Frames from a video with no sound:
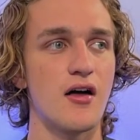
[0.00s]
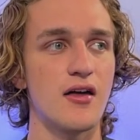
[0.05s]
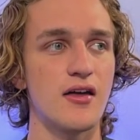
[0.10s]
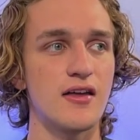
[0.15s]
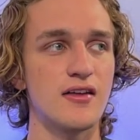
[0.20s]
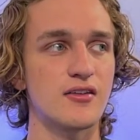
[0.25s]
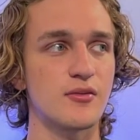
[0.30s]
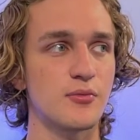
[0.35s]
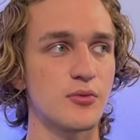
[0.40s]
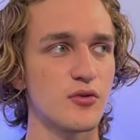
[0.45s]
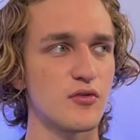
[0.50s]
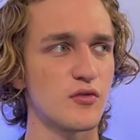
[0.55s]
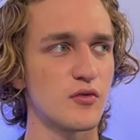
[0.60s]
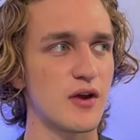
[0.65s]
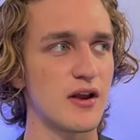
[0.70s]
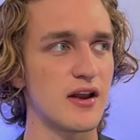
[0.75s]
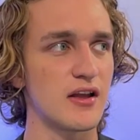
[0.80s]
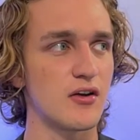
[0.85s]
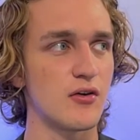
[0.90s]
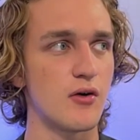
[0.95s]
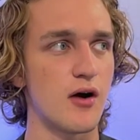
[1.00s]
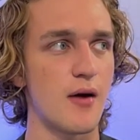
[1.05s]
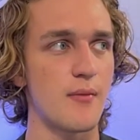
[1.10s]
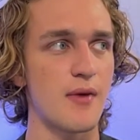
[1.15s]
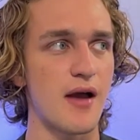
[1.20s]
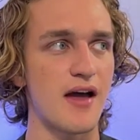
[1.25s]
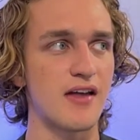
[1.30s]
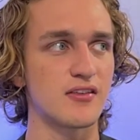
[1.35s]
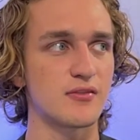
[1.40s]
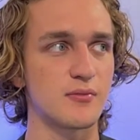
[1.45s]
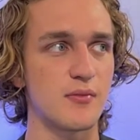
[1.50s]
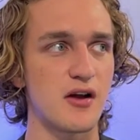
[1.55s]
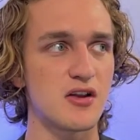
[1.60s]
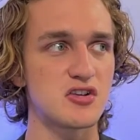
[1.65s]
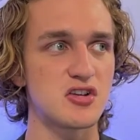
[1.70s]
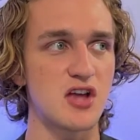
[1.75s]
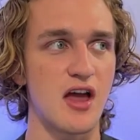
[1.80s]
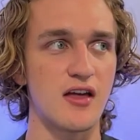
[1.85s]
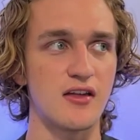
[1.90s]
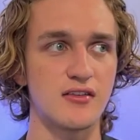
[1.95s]
his approval rating go up as
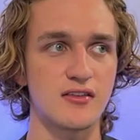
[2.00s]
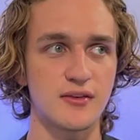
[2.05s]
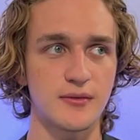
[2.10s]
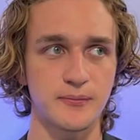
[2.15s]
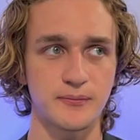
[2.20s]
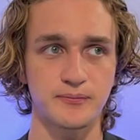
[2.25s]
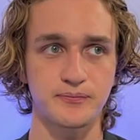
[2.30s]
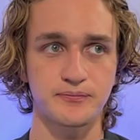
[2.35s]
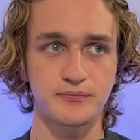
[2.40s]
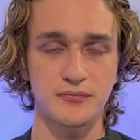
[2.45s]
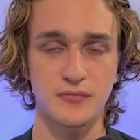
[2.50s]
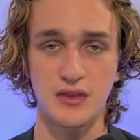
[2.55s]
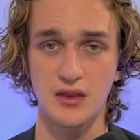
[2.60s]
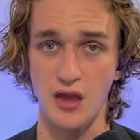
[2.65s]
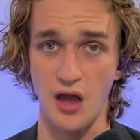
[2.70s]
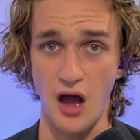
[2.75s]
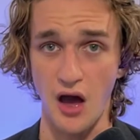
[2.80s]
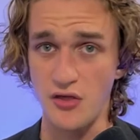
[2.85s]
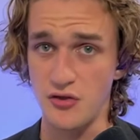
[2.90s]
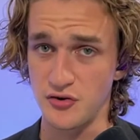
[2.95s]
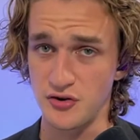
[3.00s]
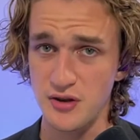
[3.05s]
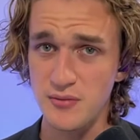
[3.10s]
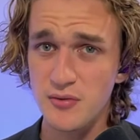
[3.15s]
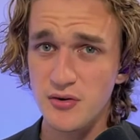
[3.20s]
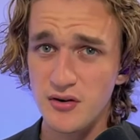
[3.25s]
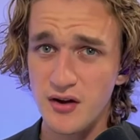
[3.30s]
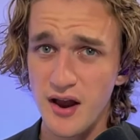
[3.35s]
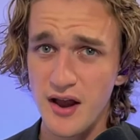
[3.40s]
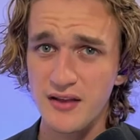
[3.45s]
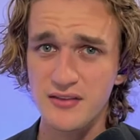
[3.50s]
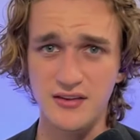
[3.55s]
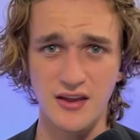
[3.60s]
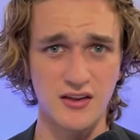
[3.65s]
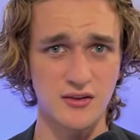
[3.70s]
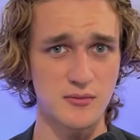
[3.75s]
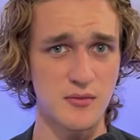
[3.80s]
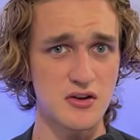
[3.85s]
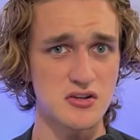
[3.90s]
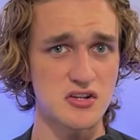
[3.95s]
much as other Democrats,
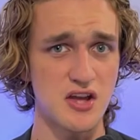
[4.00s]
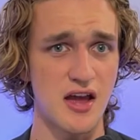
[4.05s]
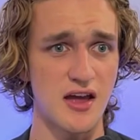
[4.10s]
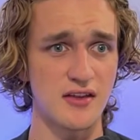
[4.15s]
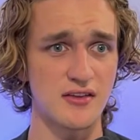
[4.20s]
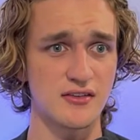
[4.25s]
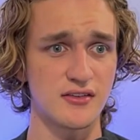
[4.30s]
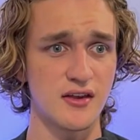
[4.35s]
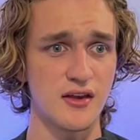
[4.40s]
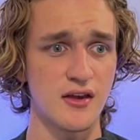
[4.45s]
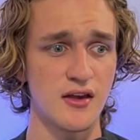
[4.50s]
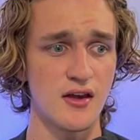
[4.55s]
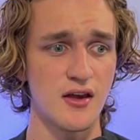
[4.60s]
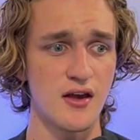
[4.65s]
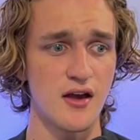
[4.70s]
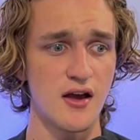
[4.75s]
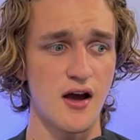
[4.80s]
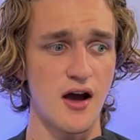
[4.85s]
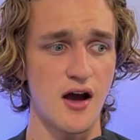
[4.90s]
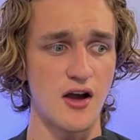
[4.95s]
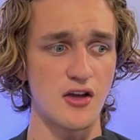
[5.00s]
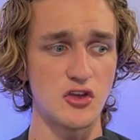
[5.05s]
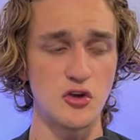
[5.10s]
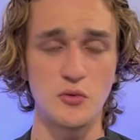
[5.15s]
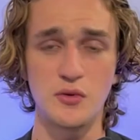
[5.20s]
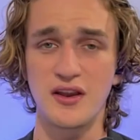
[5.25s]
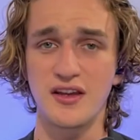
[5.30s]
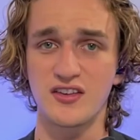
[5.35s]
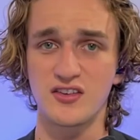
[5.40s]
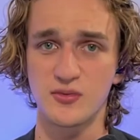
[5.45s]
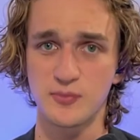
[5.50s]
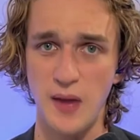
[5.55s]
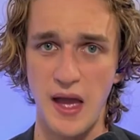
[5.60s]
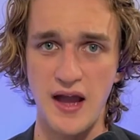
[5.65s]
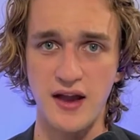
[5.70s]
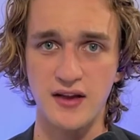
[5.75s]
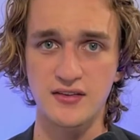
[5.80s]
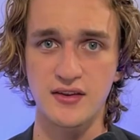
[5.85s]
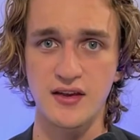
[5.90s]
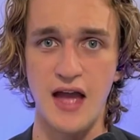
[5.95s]
as much as you would
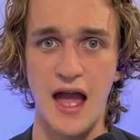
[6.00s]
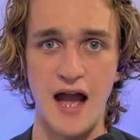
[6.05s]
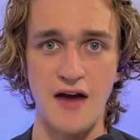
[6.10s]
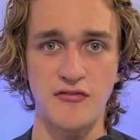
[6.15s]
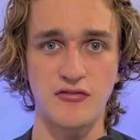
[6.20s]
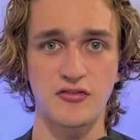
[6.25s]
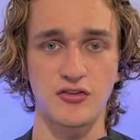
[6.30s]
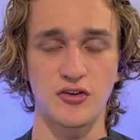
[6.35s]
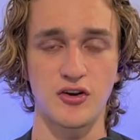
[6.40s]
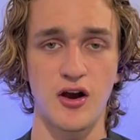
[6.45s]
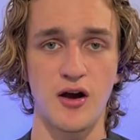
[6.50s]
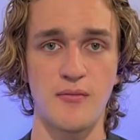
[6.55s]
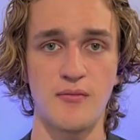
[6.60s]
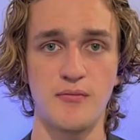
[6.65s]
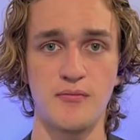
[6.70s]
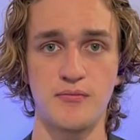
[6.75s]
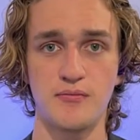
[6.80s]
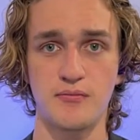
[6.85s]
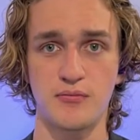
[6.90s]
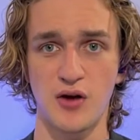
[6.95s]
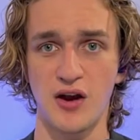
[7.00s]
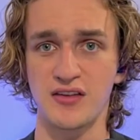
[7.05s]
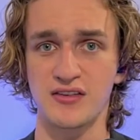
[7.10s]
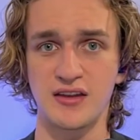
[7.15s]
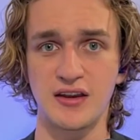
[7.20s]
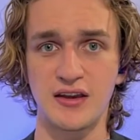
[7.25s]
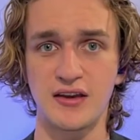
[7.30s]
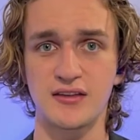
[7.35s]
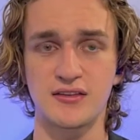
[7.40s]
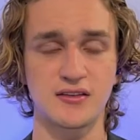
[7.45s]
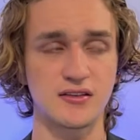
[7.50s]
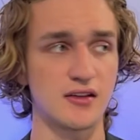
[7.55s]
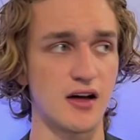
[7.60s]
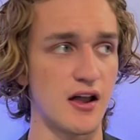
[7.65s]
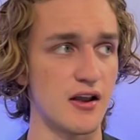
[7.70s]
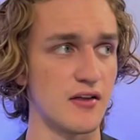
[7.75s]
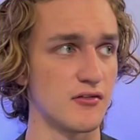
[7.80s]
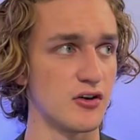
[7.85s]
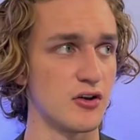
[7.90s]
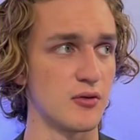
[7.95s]
expect after a president gets a
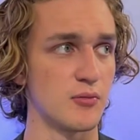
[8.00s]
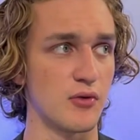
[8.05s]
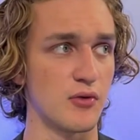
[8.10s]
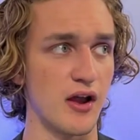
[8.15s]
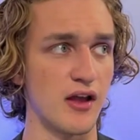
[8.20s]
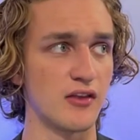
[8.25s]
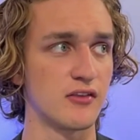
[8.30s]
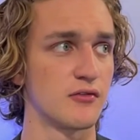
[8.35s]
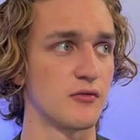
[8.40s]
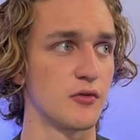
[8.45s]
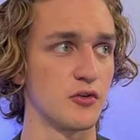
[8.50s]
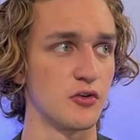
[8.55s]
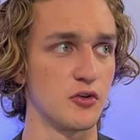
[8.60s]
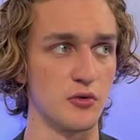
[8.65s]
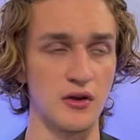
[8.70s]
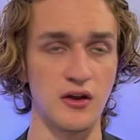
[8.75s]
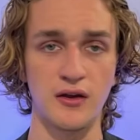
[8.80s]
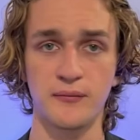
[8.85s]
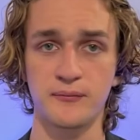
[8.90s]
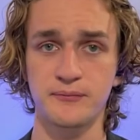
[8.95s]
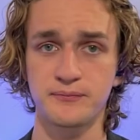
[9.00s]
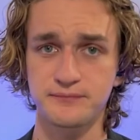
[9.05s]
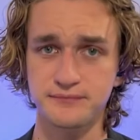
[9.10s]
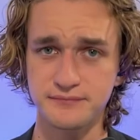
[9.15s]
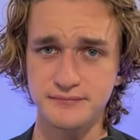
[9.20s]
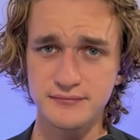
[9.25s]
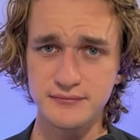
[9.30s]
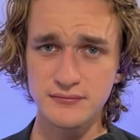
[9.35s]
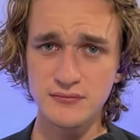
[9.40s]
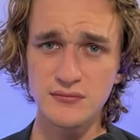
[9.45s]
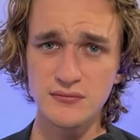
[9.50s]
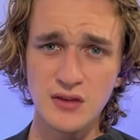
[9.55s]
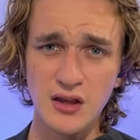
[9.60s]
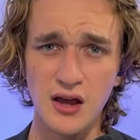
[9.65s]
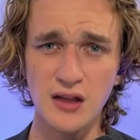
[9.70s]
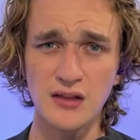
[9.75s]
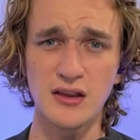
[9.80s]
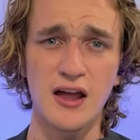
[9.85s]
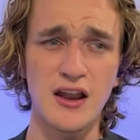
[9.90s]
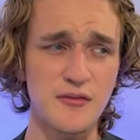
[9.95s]
lot of good press for doing
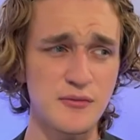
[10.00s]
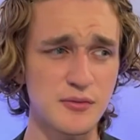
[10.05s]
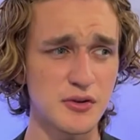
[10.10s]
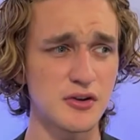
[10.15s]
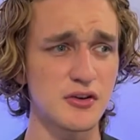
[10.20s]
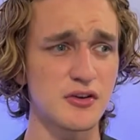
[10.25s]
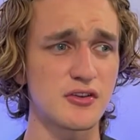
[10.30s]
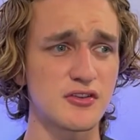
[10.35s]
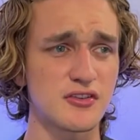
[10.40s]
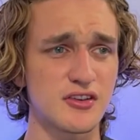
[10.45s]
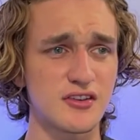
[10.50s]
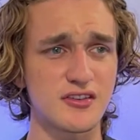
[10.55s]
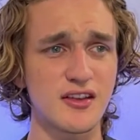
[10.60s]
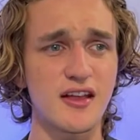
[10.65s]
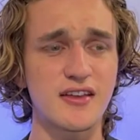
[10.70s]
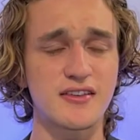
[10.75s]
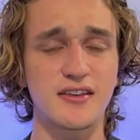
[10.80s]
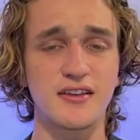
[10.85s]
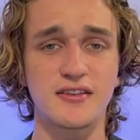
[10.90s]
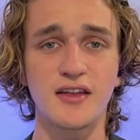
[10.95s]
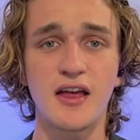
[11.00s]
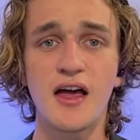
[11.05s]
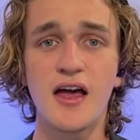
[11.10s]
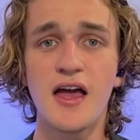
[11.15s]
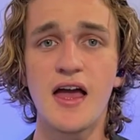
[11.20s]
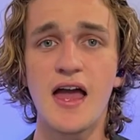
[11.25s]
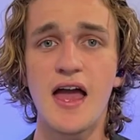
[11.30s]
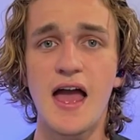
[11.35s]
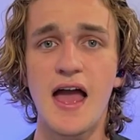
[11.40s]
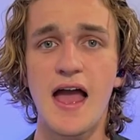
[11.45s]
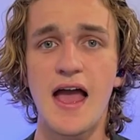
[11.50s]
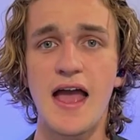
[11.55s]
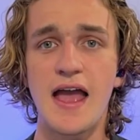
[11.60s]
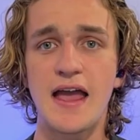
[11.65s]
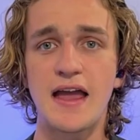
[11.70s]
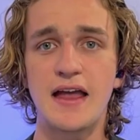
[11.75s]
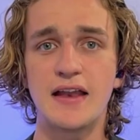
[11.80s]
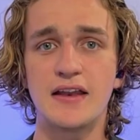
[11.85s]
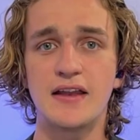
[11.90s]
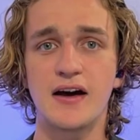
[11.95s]
a lot of political successes.
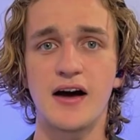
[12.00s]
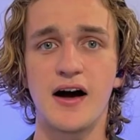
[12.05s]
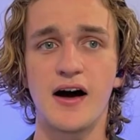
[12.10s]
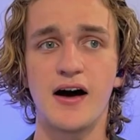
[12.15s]
And